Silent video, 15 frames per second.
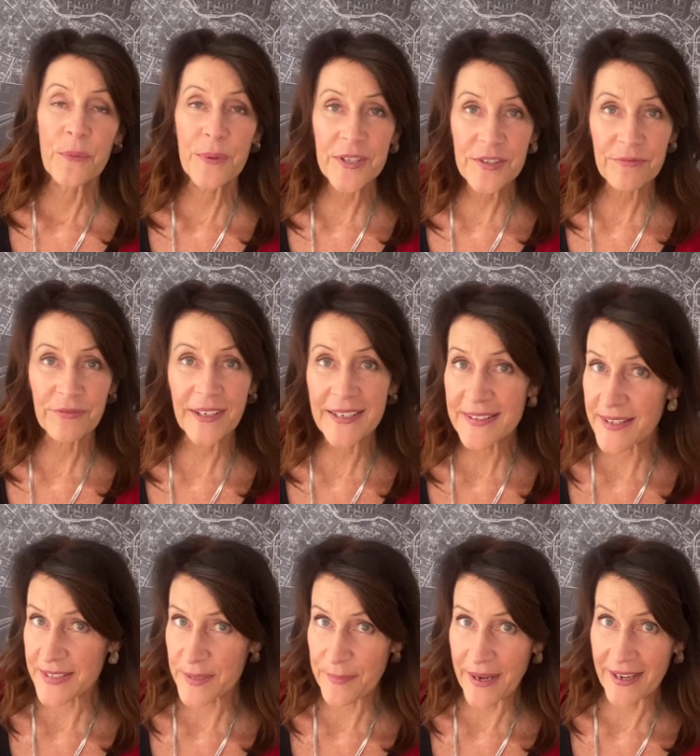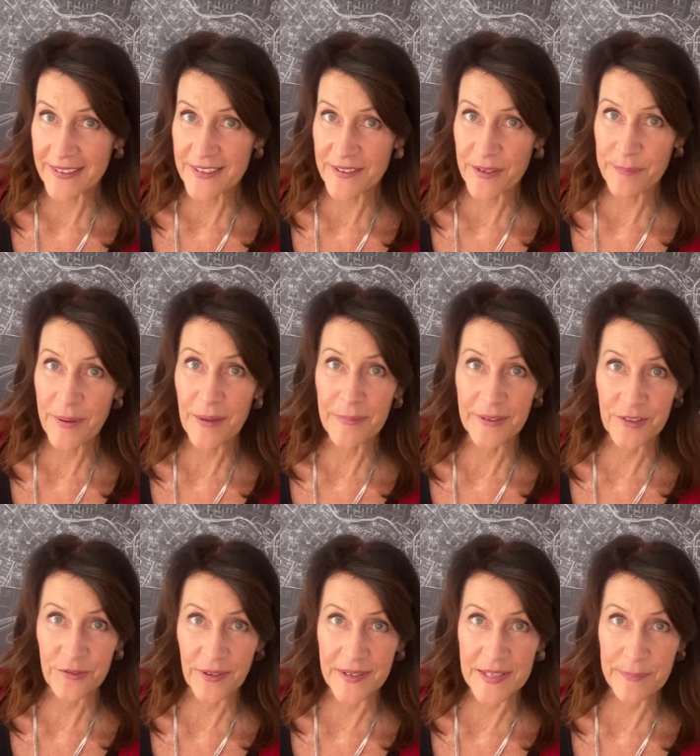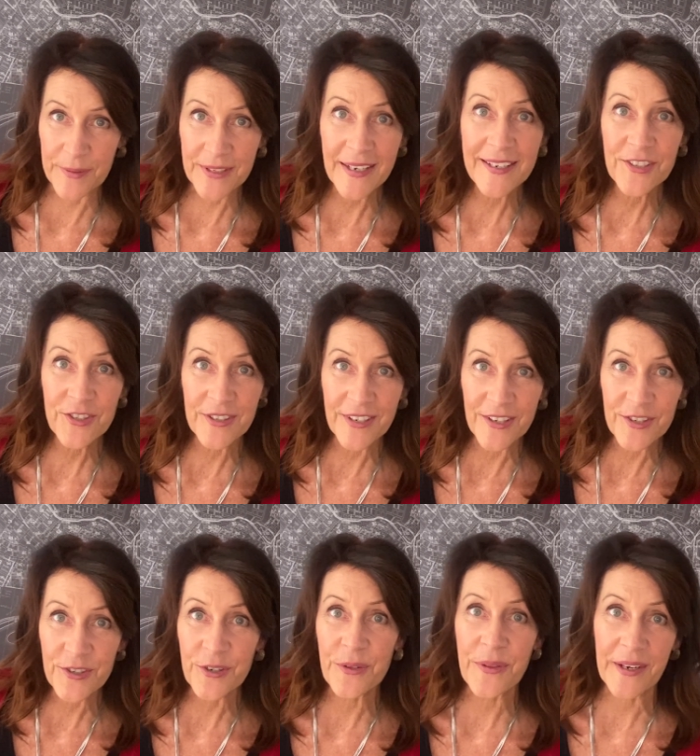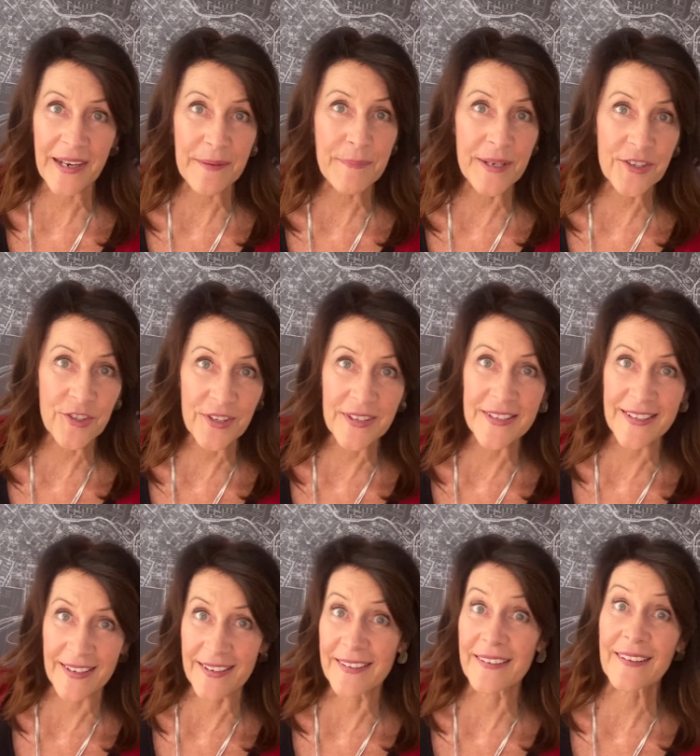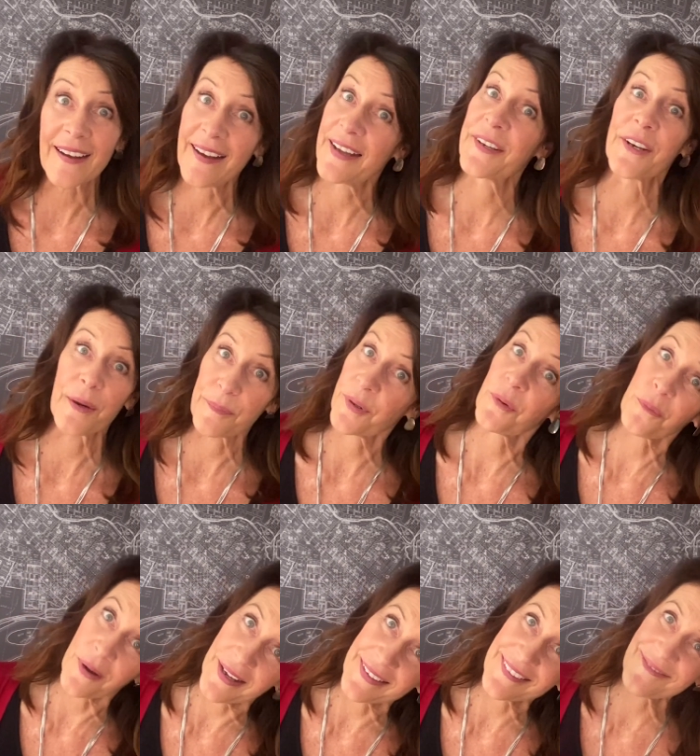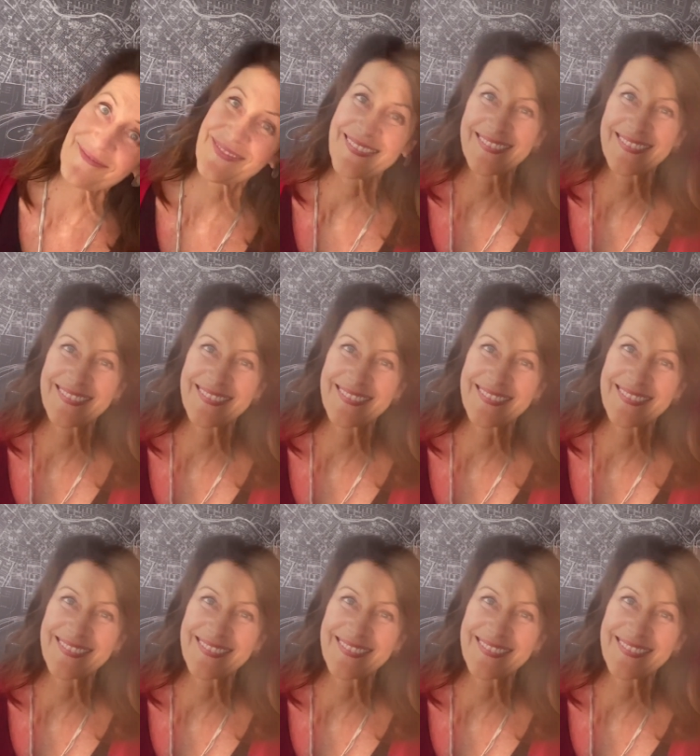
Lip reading: which brings us back to the public transportation issue that I mentioned in con number 1.